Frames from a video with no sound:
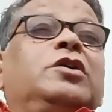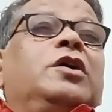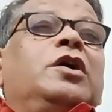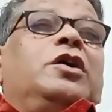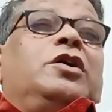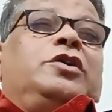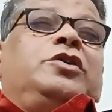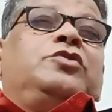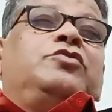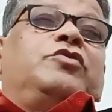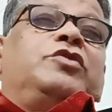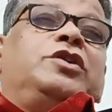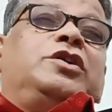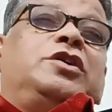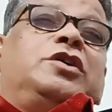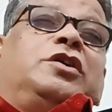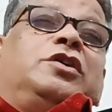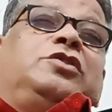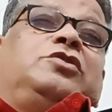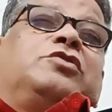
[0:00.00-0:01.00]

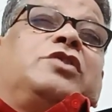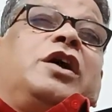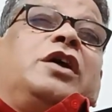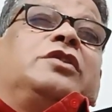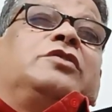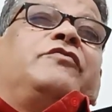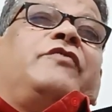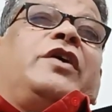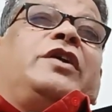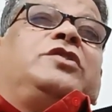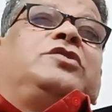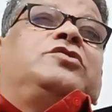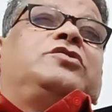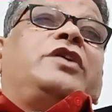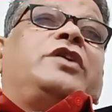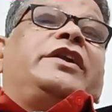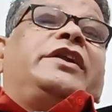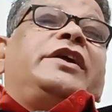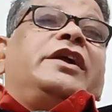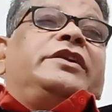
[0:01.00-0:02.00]
You can, when you
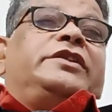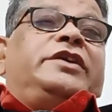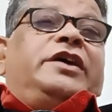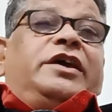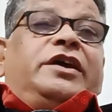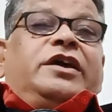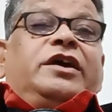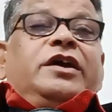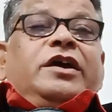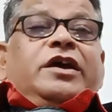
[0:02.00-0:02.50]
attend the